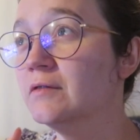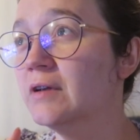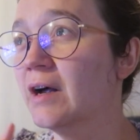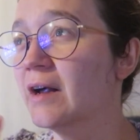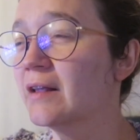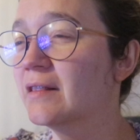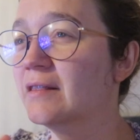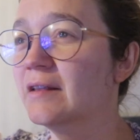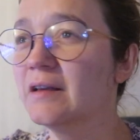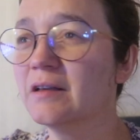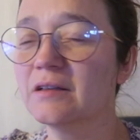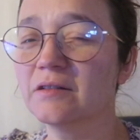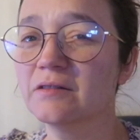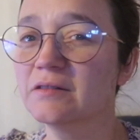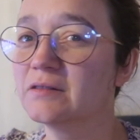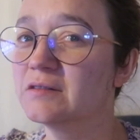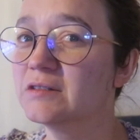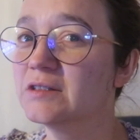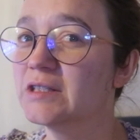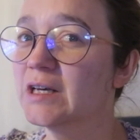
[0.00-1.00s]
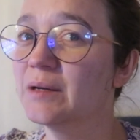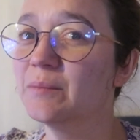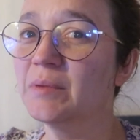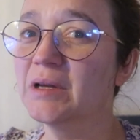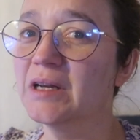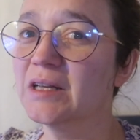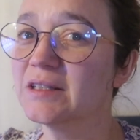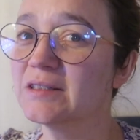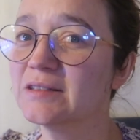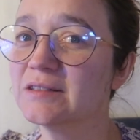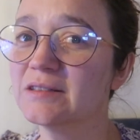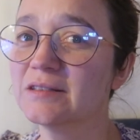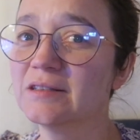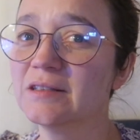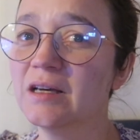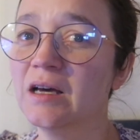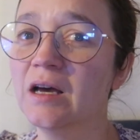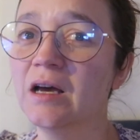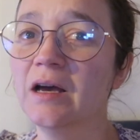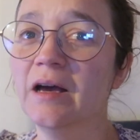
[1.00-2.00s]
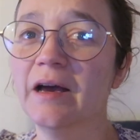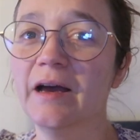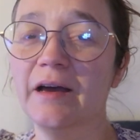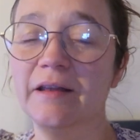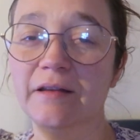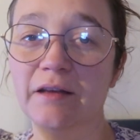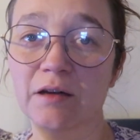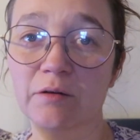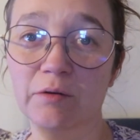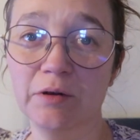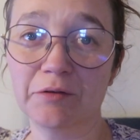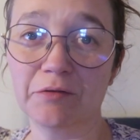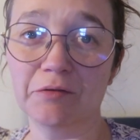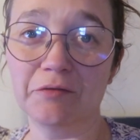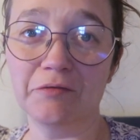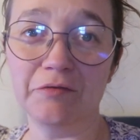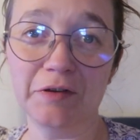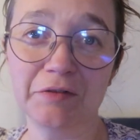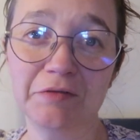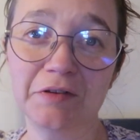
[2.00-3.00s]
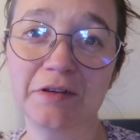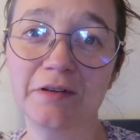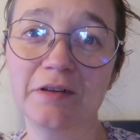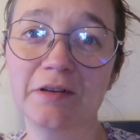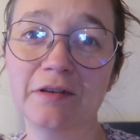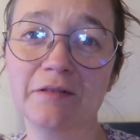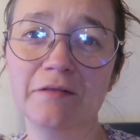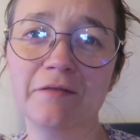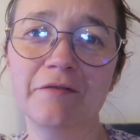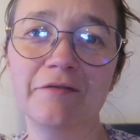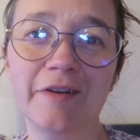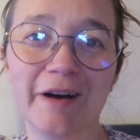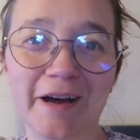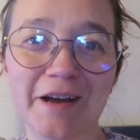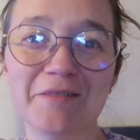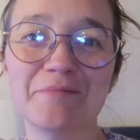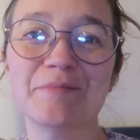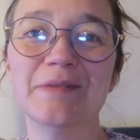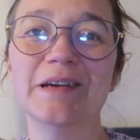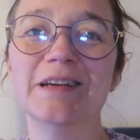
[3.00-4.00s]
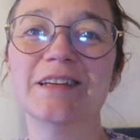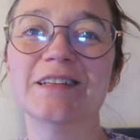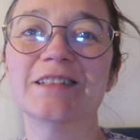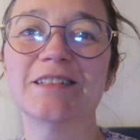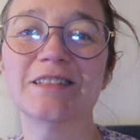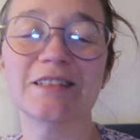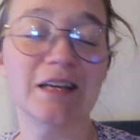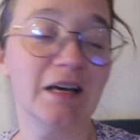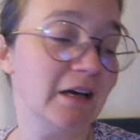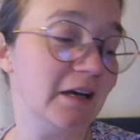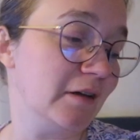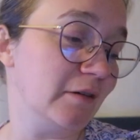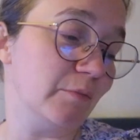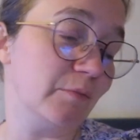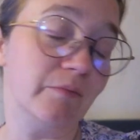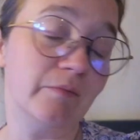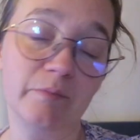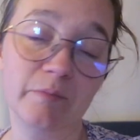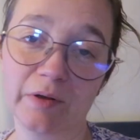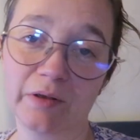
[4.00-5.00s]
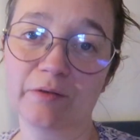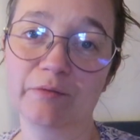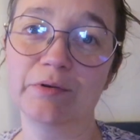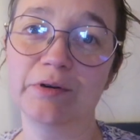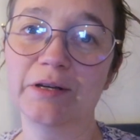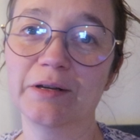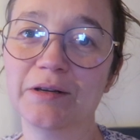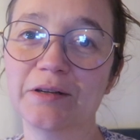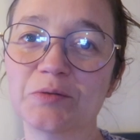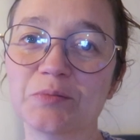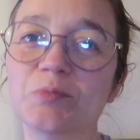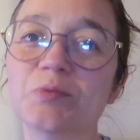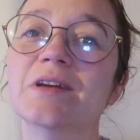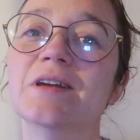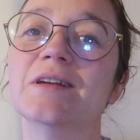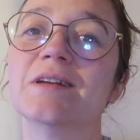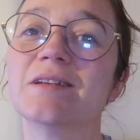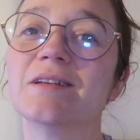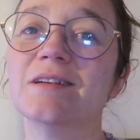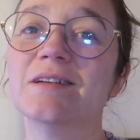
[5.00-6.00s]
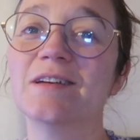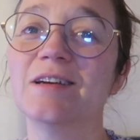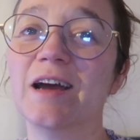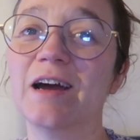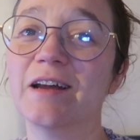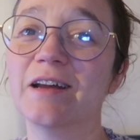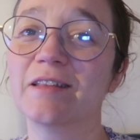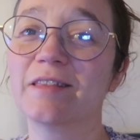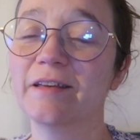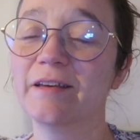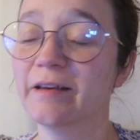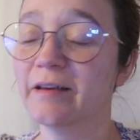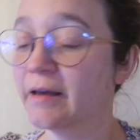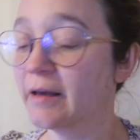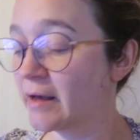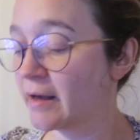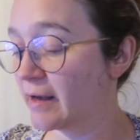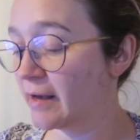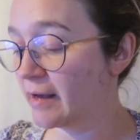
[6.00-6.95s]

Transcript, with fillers: I think, ten minutes. And then I read for fifty-five minutes with a reading sprint kind of thing.